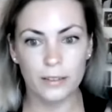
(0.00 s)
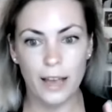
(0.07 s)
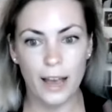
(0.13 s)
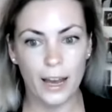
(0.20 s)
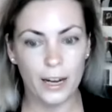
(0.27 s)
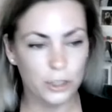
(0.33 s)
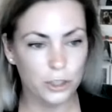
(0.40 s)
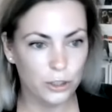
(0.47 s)

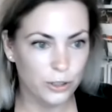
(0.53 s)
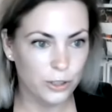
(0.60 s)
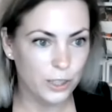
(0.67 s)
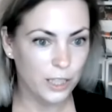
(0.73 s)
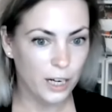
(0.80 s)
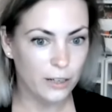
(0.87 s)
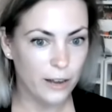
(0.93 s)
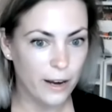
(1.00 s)
add it to your
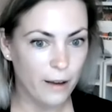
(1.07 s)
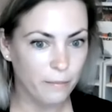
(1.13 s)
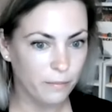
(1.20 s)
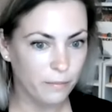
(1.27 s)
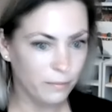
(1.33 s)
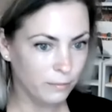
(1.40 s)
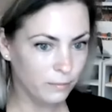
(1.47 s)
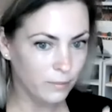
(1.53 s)
CRM,
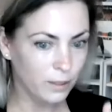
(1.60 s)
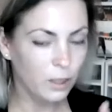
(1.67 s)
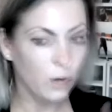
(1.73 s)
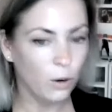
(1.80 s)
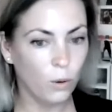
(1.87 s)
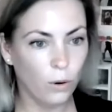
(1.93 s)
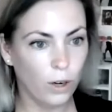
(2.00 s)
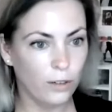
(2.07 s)

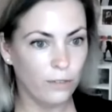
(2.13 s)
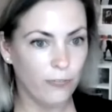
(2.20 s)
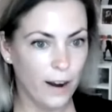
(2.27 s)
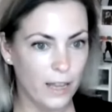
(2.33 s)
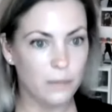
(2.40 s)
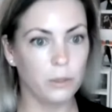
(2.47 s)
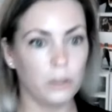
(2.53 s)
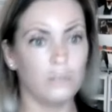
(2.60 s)
or
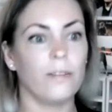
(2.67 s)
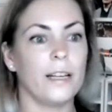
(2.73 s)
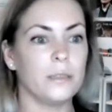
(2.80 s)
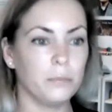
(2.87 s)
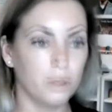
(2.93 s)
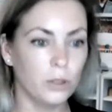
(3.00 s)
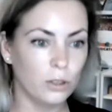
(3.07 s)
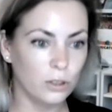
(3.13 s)
find them on
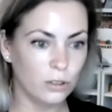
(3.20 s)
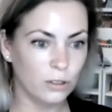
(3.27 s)
Facebook.